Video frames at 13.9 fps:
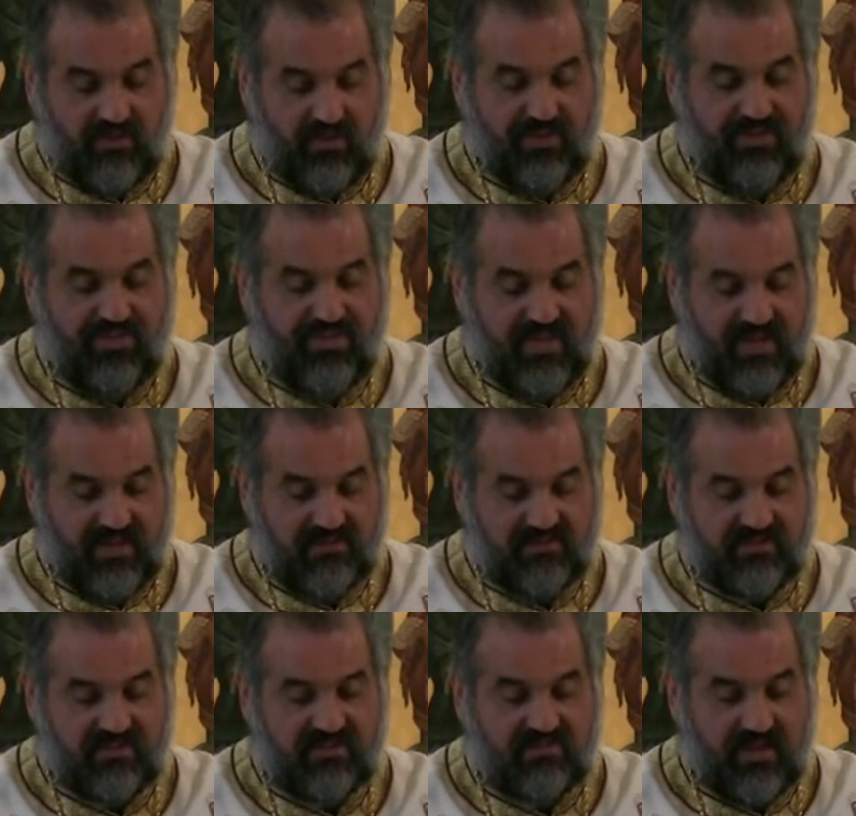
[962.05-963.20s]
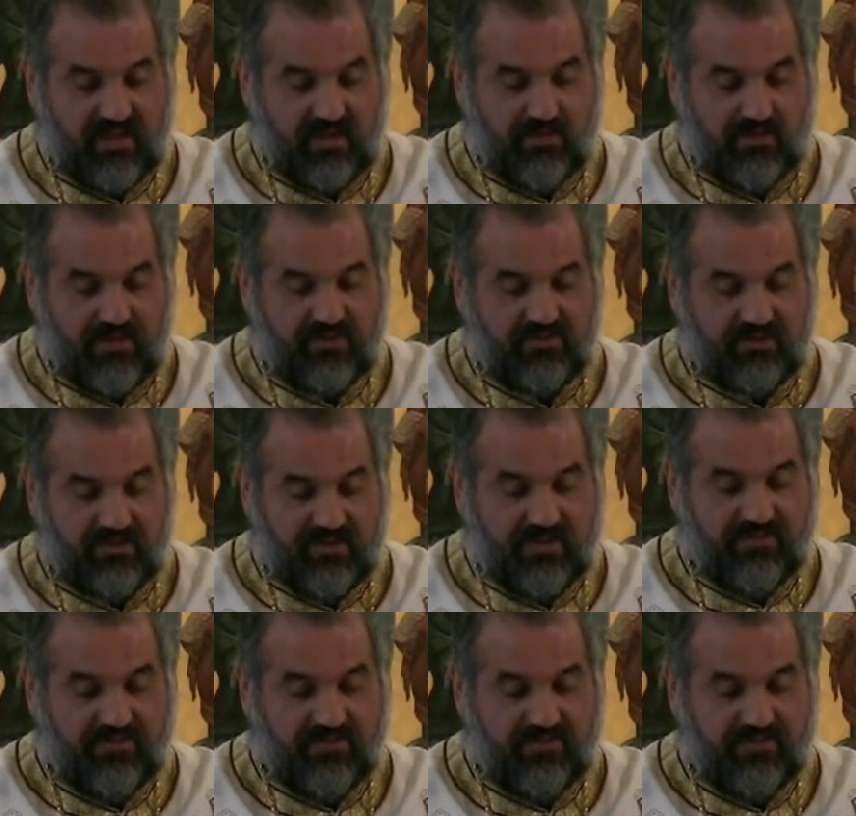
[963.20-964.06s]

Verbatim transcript: all things, desiring to